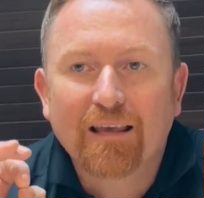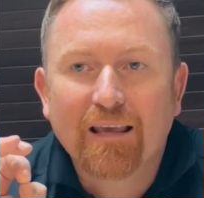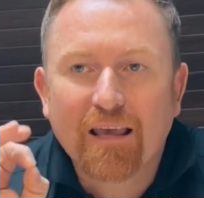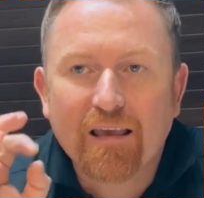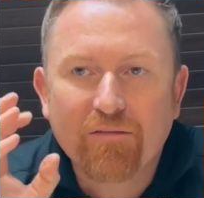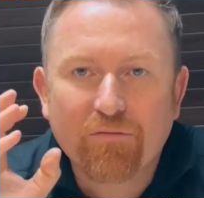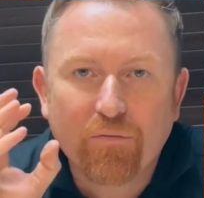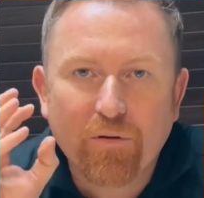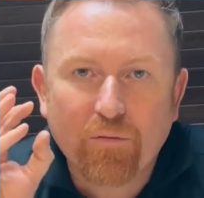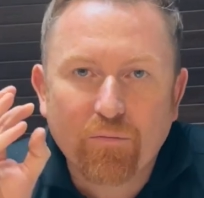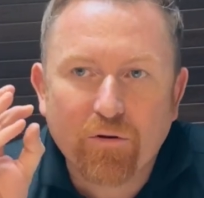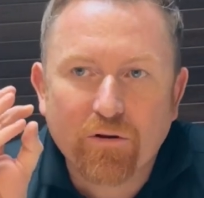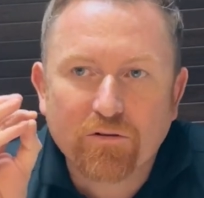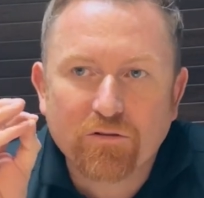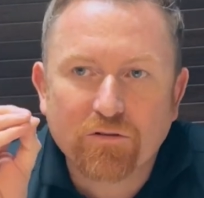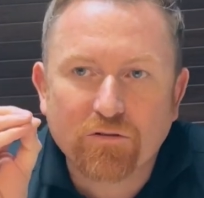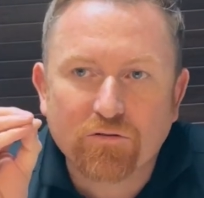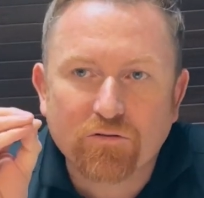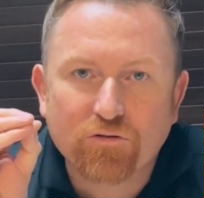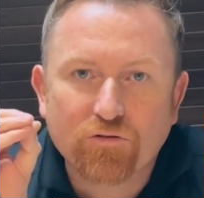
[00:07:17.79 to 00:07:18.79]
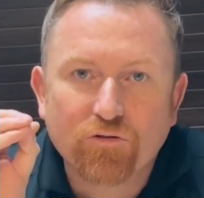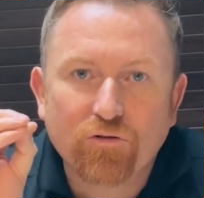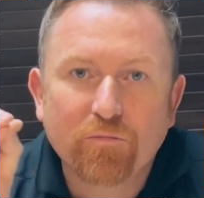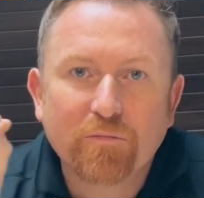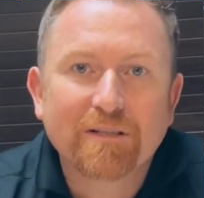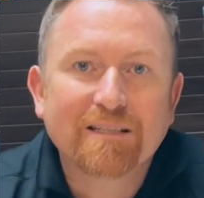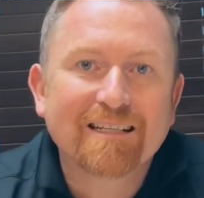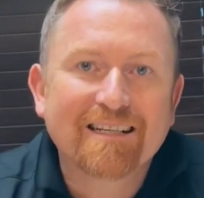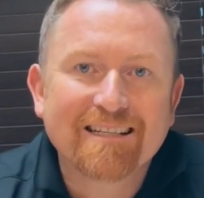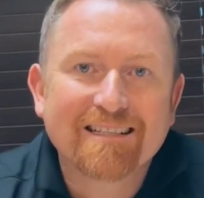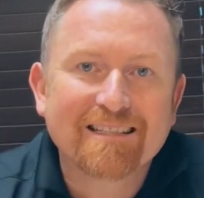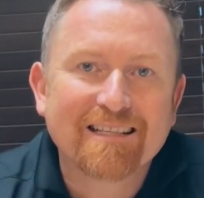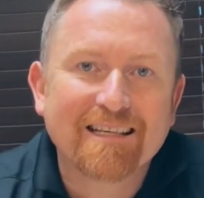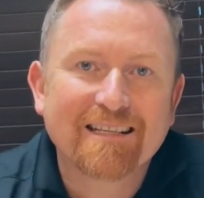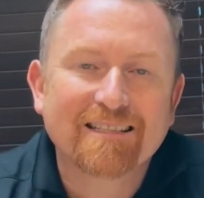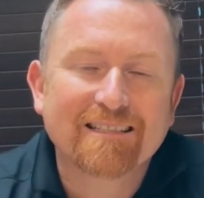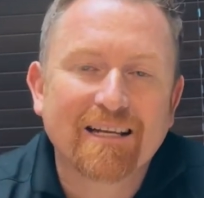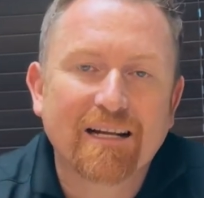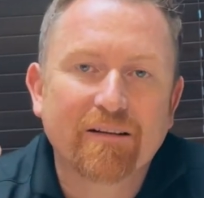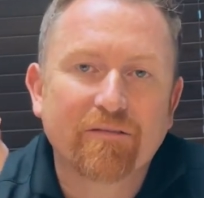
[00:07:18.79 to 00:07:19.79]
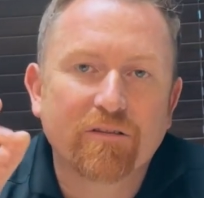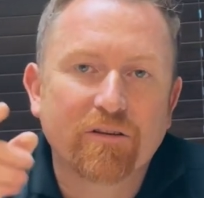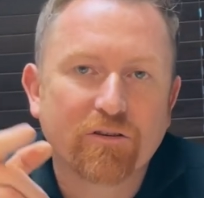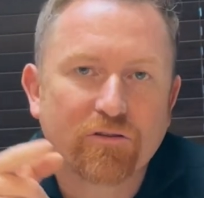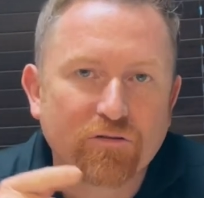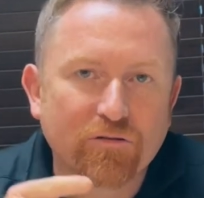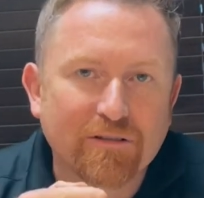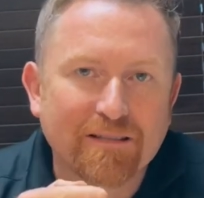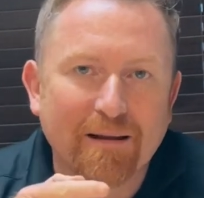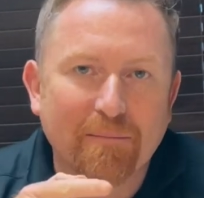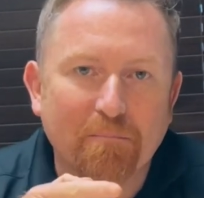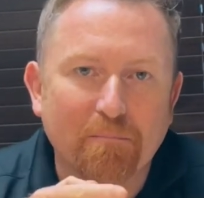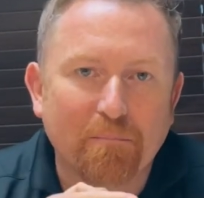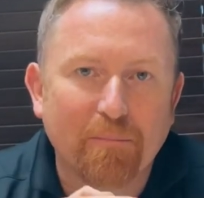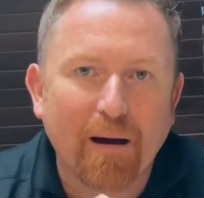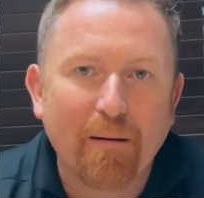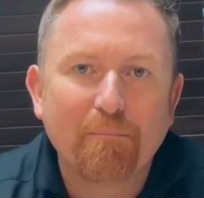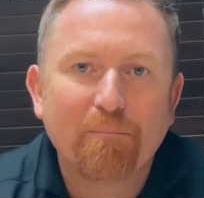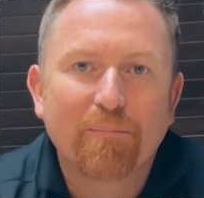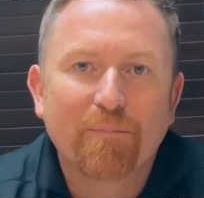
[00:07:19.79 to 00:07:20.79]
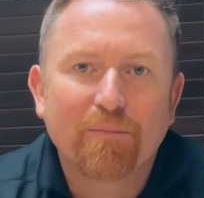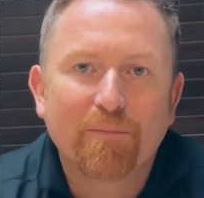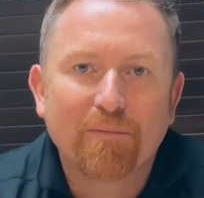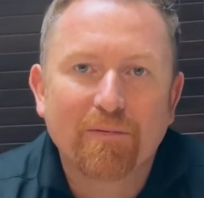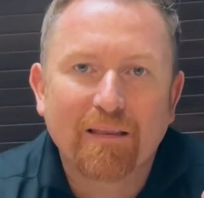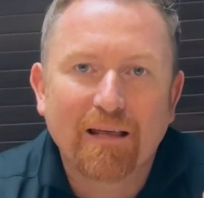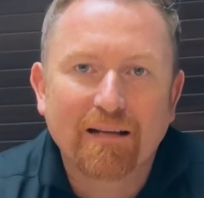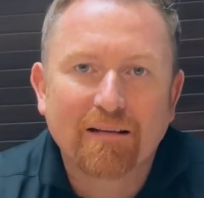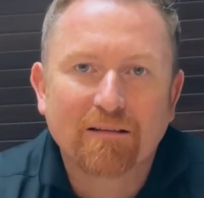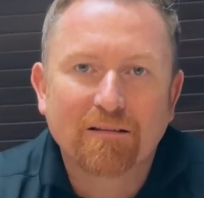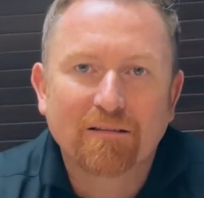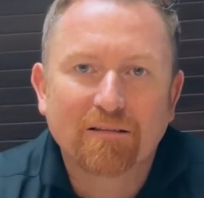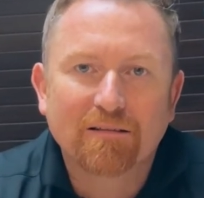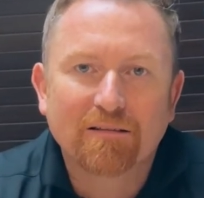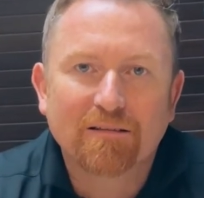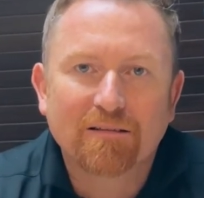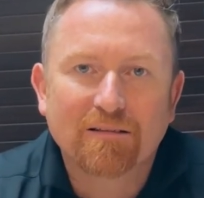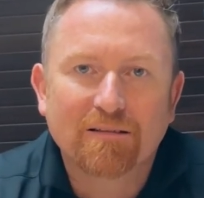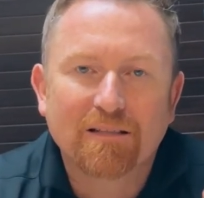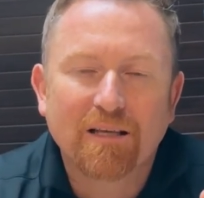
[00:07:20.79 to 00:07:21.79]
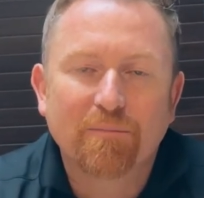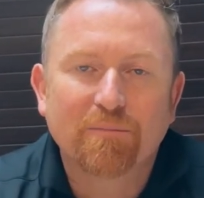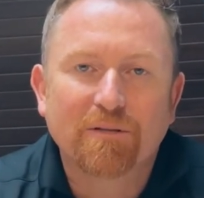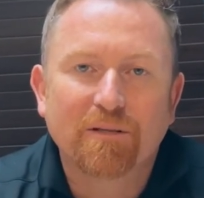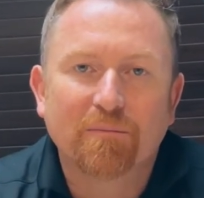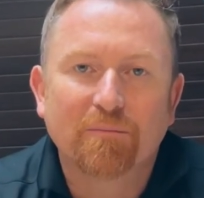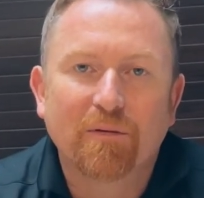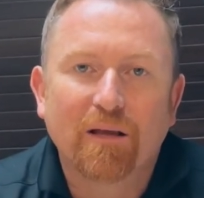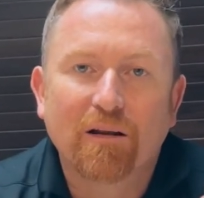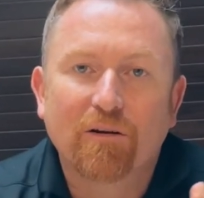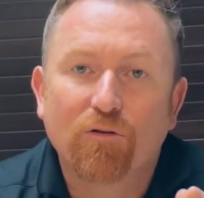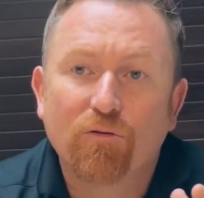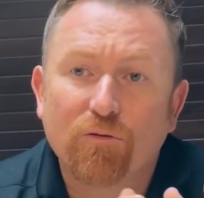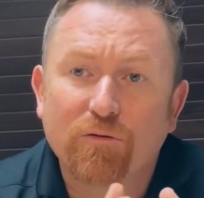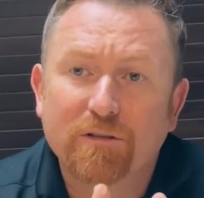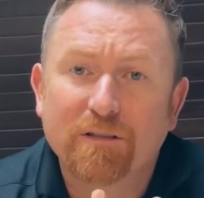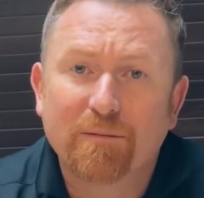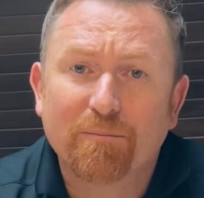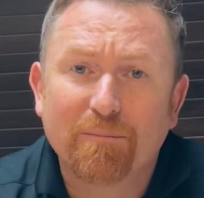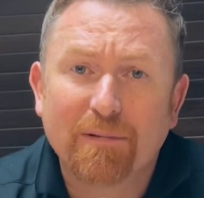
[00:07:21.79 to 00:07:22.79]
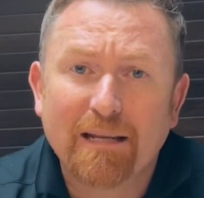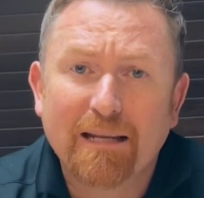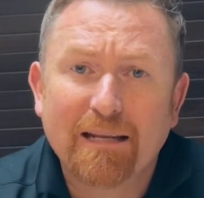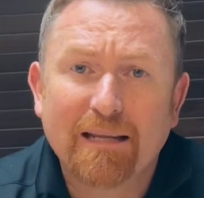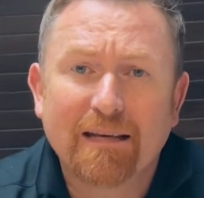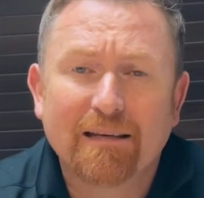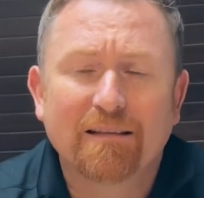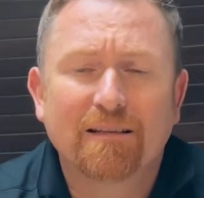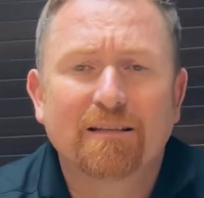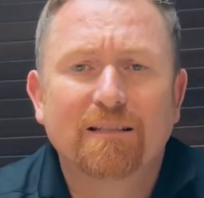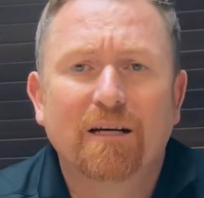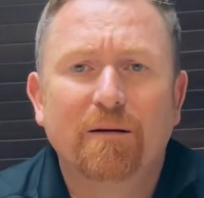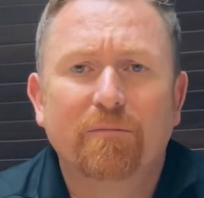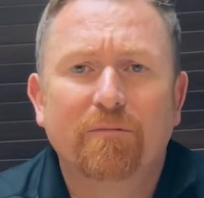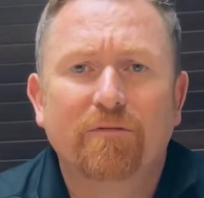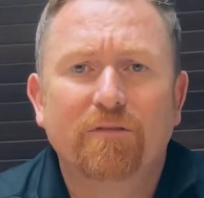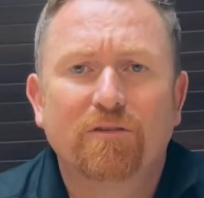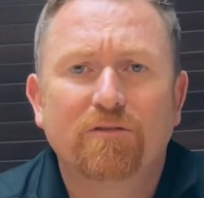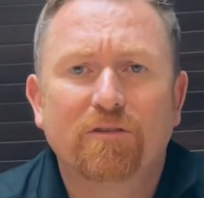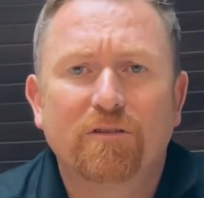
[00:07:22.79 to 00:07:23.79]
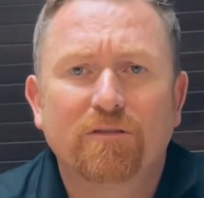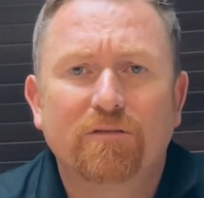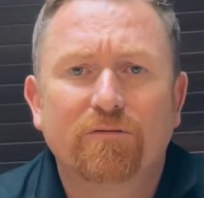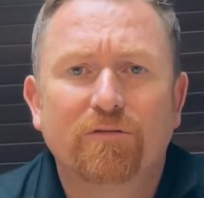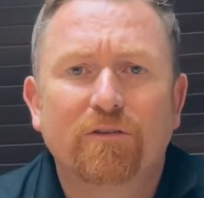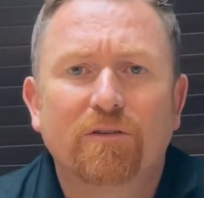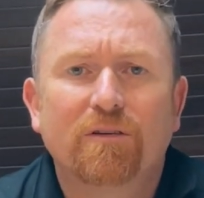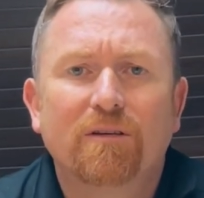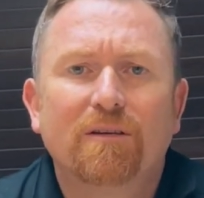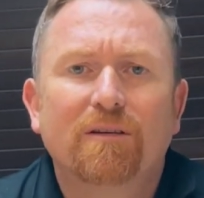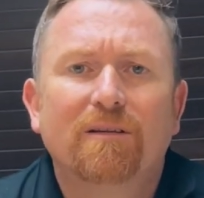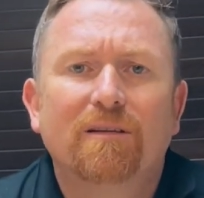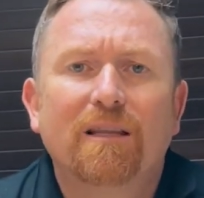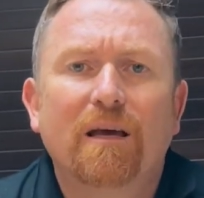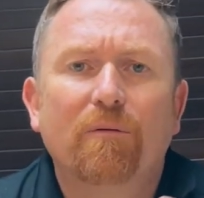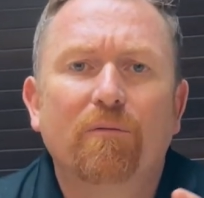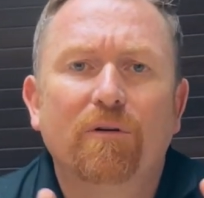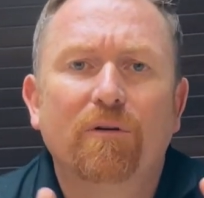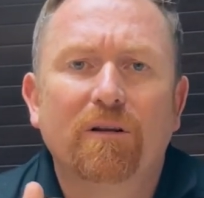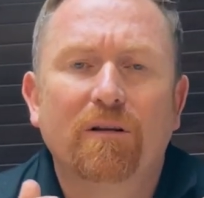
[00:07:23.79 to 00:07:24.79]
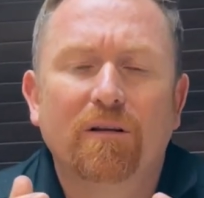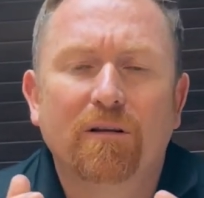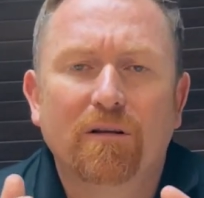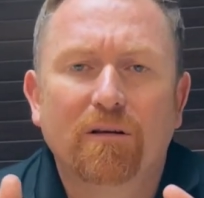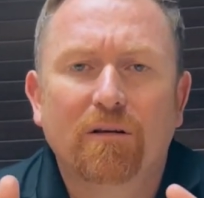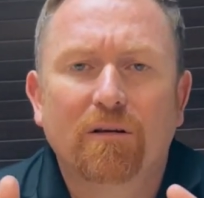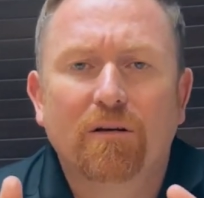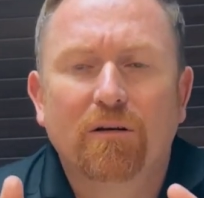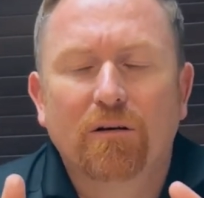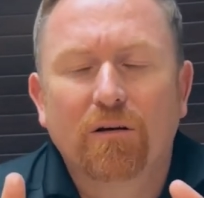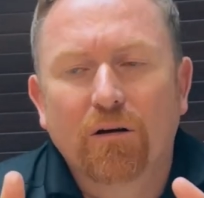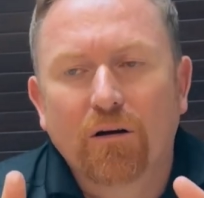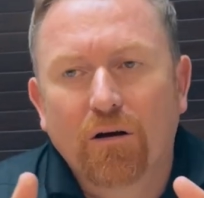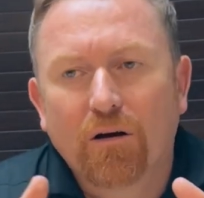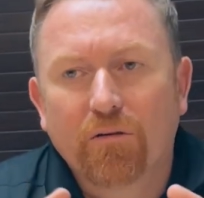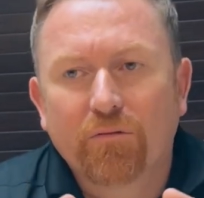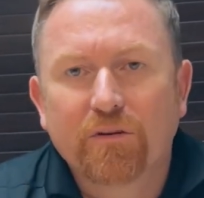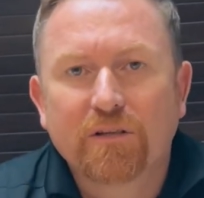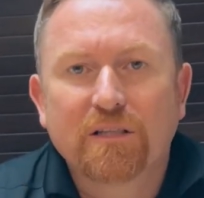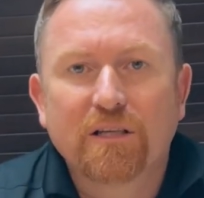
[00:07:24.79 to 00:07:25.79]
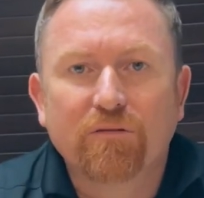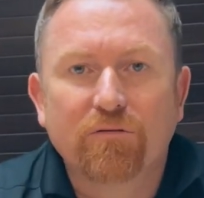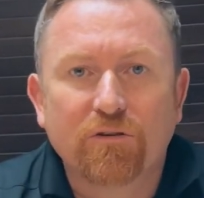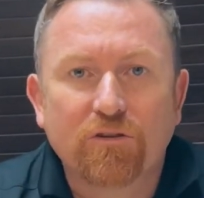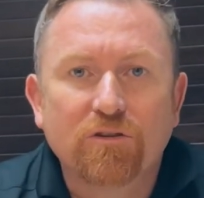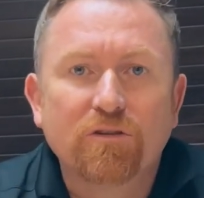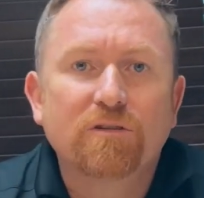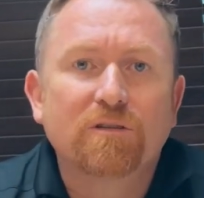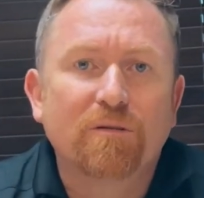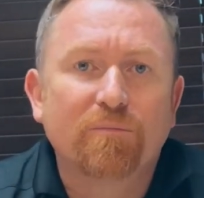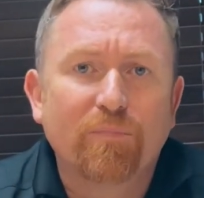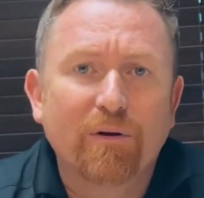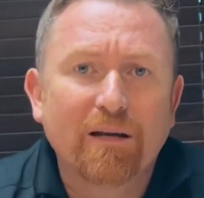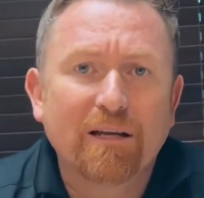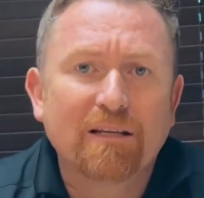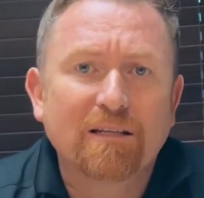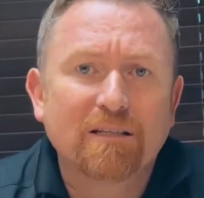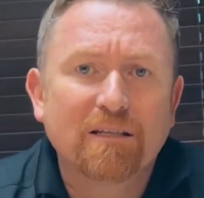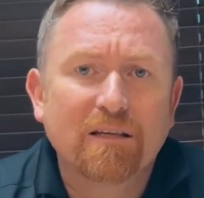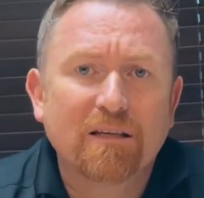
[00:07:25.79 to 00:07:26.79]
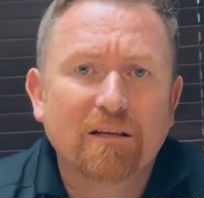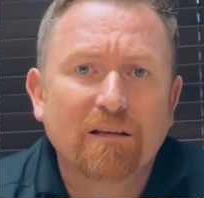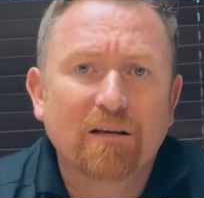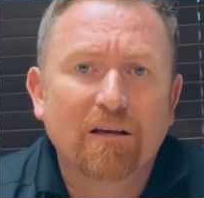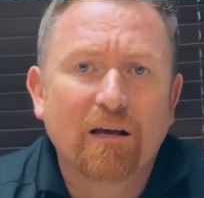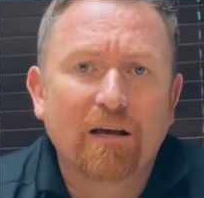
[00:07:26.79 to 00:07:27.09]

if we were to traumatize the inside of the uterus and bump that septum and cause some bleeding at the time of the transfer, that would obviously reduce the pregnancy